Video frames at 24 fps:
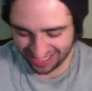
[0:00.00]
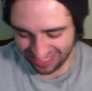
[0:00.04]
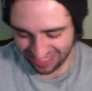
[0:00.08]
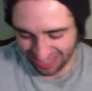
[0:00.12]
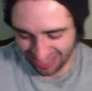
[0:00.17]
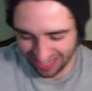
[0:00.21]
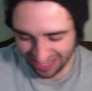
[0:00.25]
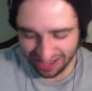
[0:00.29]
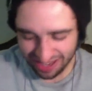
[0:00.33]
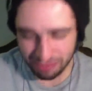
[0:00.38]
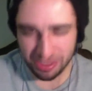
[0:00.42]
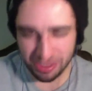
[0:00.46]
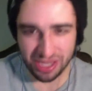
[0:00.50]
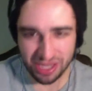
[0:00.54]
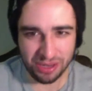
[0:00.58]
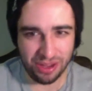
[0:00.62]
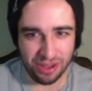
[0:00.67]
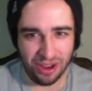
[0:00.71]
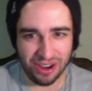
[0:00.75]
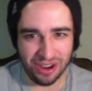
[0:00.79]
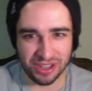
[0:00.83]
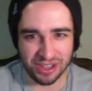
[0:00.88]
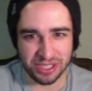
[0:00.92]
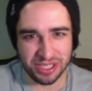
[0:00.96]
I'm a little
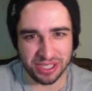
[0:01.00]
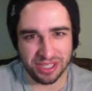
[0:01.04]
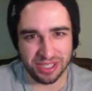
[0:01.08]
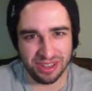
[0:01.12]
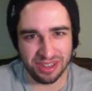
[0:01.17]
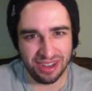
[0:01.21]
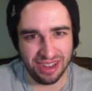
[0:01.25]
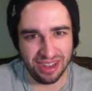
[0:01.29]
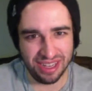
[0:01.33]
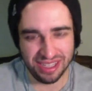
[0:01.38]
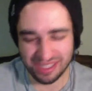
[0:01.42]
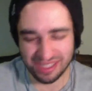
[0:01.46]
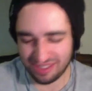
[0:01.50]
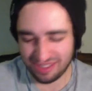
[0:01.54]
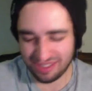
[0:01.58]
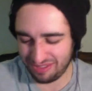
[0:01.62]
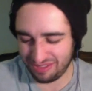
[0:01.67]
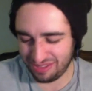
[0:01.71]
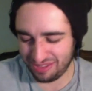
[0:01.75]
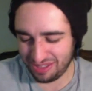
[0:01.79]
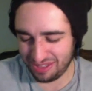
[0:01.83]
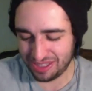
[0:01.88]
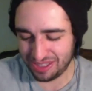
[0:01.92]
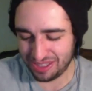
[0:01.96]
harsh.
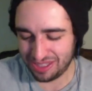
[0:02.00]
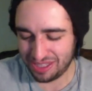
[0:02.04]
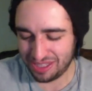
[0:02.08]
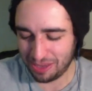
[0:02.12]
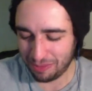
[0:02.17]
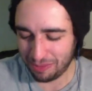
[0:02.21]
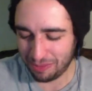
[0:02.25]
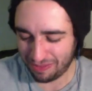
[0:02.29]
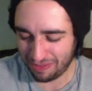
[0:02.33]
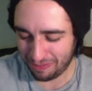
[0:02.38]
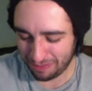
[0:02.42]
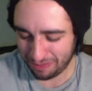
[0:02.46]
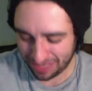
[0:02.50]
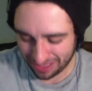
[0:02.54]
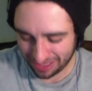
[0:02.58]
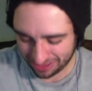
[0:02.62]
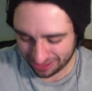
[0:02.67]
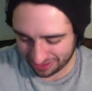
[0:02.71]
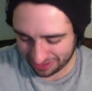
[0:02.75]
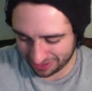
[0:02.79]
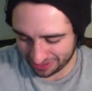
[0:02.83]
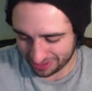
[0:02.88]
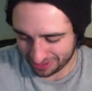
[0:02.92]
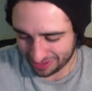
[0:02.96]
Tell me if I'm being a
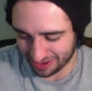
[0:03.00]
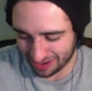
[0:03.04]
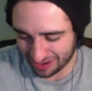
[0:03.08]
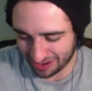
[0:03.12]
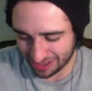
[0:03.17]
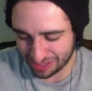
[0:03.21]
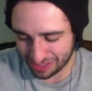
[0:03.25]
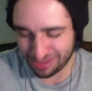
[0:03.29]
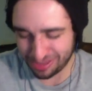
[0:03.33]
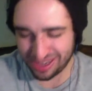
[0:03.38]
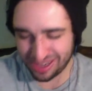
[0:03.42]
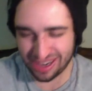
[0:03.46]
little too harsh, but